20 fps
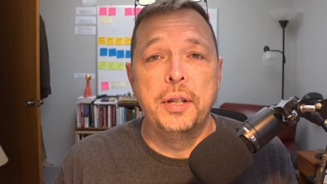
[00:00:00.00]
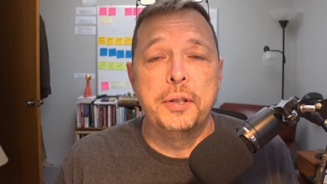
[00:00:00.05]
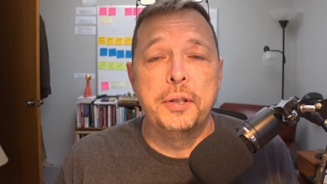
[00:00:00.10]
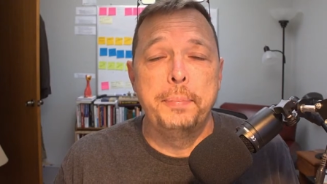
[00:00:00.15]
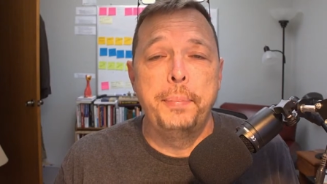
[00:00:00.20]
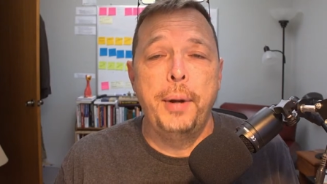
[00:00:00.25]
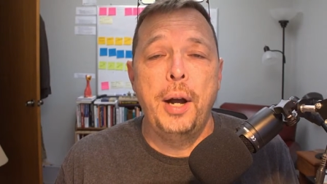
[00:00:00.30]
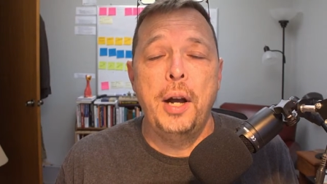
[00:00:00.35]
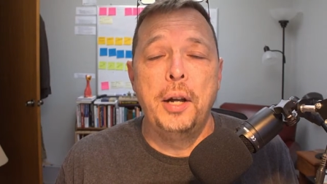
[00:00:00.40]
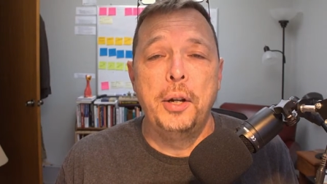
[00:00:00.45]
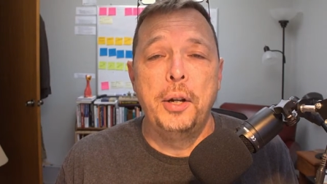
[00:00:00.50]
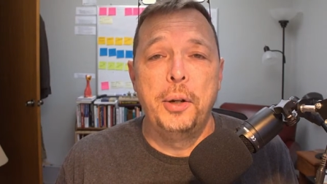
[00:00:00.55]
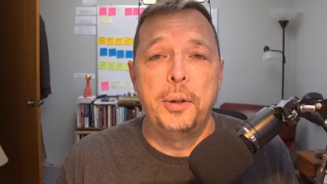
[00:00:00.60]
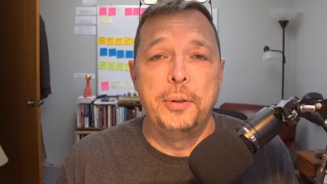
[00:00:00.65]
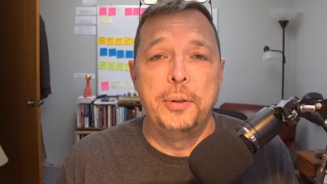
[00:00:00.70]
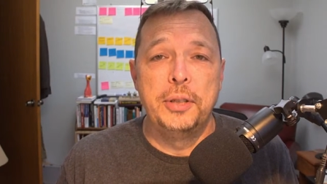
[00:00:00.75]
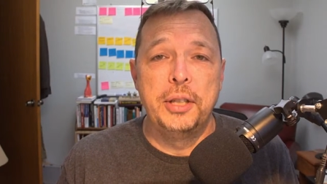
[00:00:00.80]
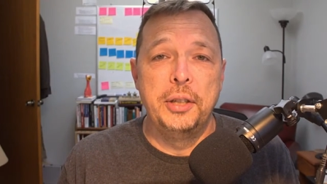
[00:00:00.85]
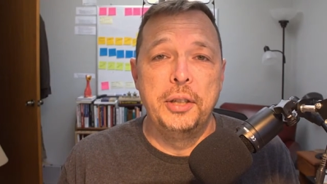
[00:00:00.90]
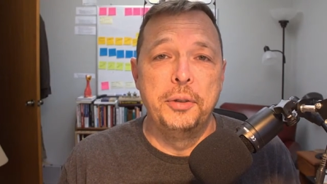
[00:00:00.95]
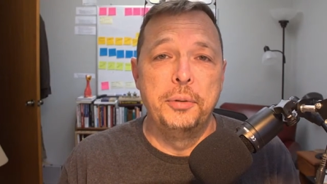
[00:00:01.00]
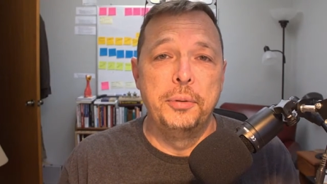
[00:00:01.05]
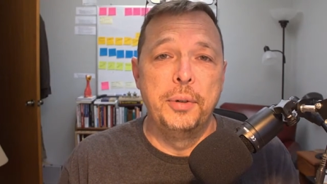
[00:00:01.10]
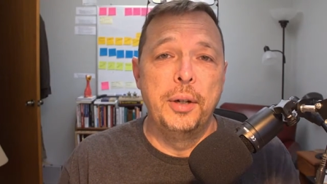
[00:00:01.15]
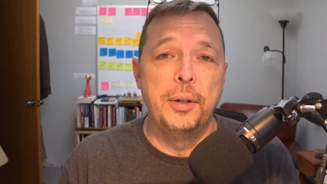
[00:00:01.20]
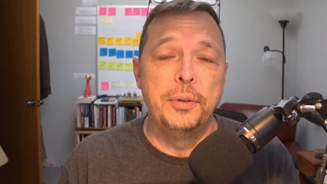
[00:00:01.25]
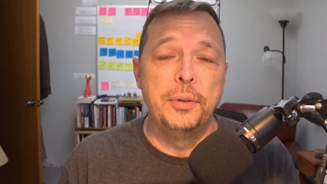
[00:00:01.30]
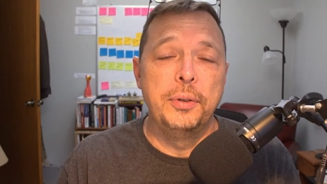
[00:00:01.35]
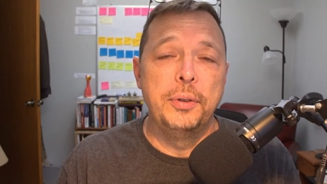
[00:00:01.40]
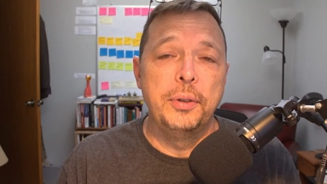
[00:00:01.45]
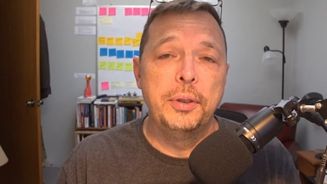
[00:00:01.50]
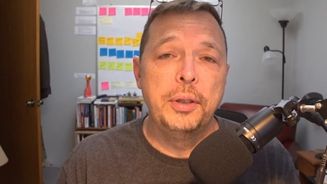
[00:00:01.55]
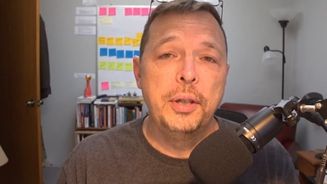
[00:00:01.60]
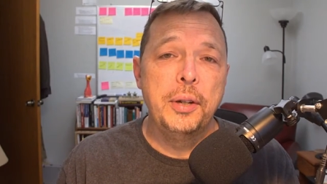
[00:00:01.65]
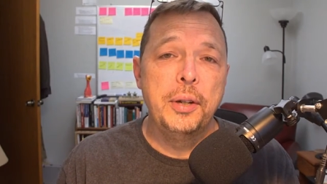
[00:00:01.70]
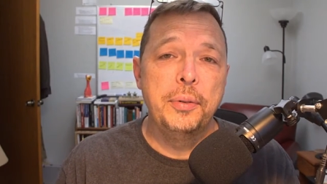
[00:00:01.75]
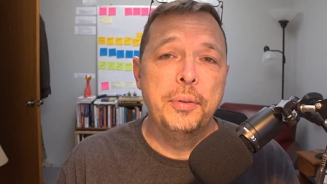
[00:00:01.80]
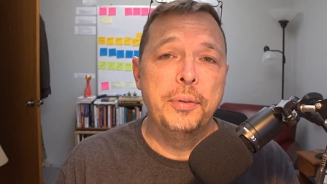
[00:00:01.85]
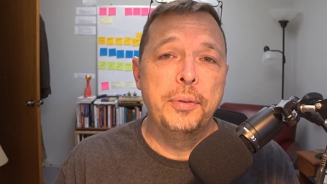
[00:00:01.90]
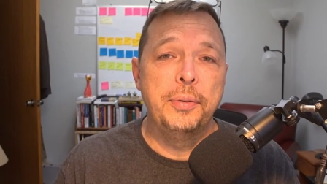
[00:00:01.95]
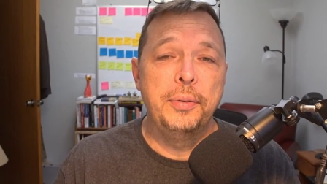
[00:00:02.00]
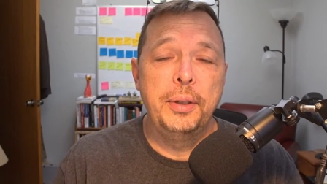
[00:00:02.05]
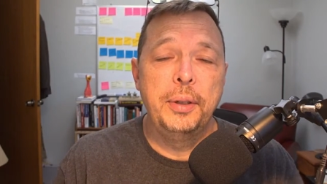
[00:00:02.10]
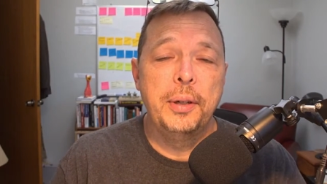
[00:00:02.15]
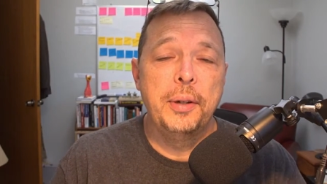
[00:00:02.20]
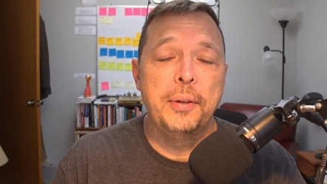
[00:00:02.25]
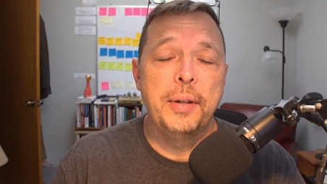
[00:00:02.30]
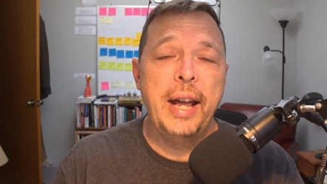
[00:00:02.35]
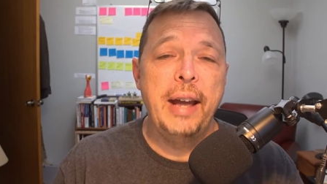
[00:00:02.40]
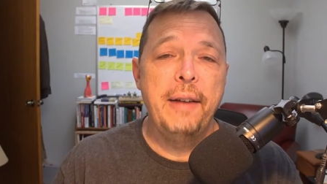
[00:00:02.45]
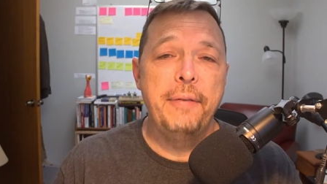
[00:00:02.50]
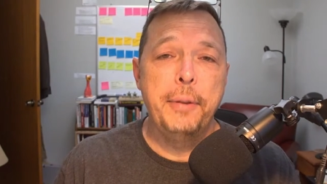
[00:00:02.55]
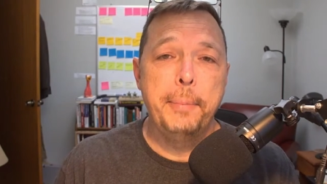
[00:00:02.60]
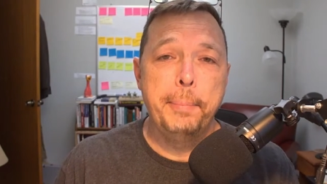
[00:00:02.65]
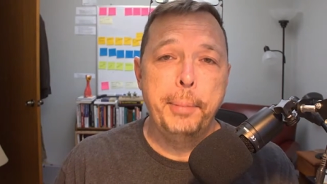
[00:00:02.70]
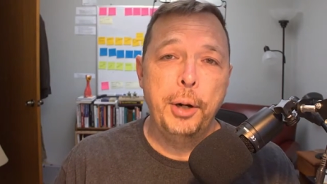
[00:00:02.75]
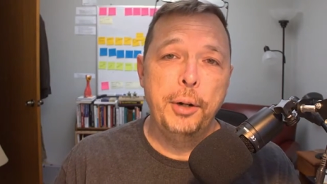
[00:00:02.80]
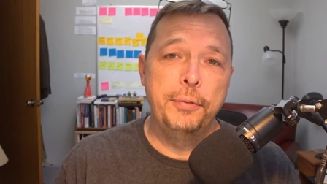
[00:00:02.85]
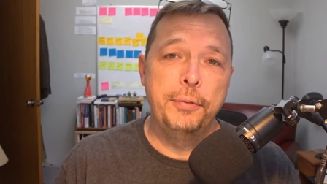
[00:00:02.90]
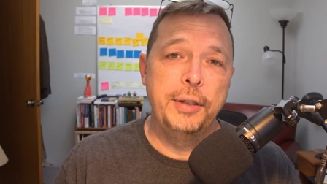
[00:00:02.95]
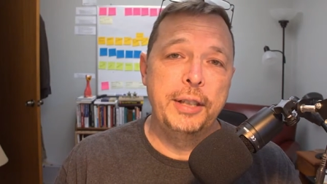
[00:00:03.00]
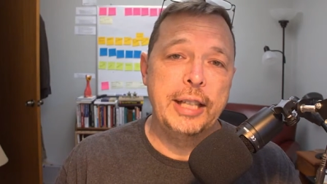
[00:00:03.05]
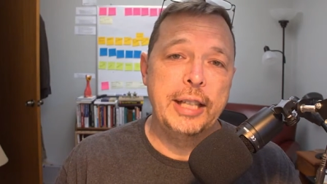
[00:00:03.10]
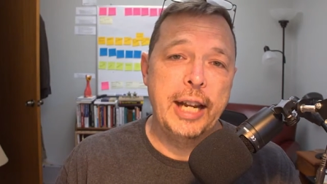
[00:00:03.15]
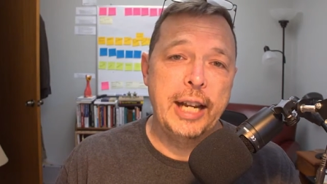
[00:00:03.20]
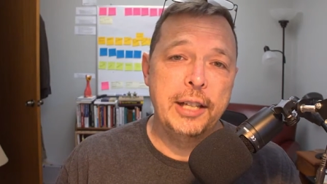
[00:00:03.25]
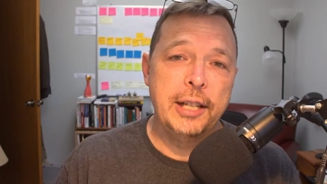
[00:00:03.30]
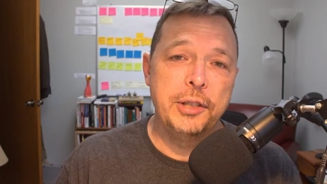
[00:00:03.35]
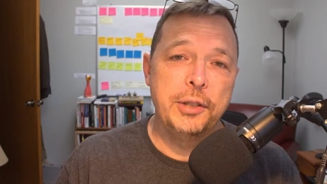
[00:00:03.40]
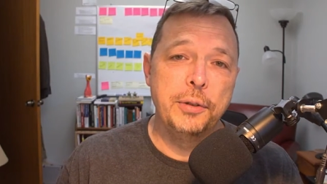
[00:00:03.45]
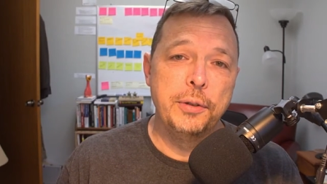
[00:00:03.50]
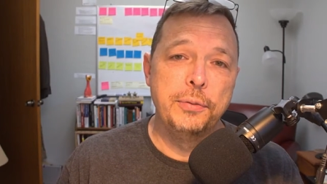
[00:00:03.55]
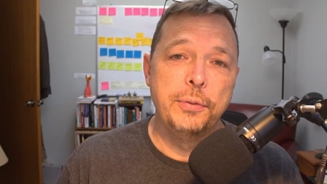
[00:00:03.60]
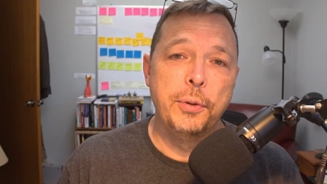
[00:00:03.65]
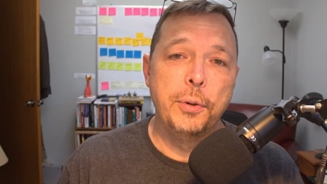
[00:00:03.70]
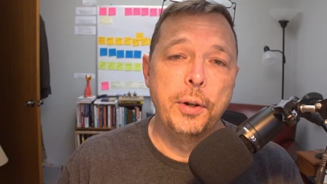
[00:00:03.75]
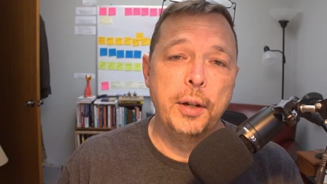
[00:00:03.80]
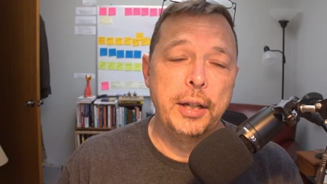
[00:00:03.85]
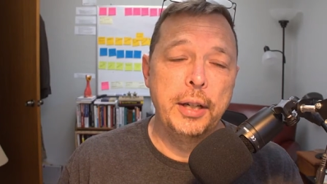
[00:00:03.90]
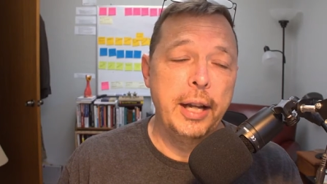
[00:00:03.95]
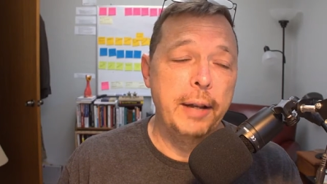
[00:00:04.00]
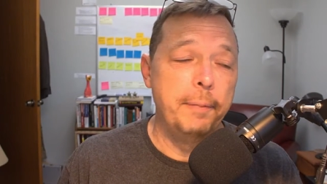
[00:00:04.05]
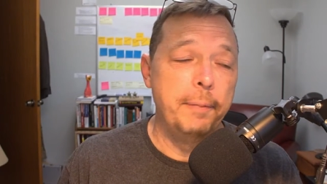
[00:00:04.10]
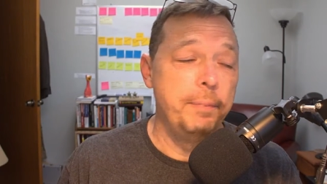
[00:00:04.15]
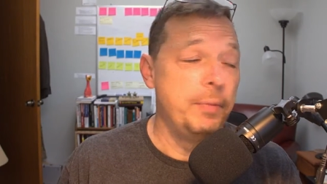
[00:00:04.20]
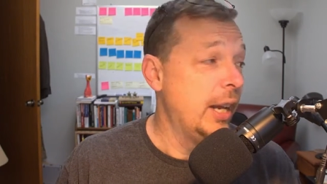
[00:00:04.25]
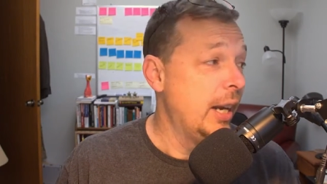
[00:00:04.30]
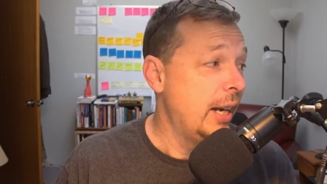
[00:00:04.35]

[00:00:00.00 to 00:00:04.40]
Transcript: There's potholes in the road. You don't you don't have the perfect answer for it yet.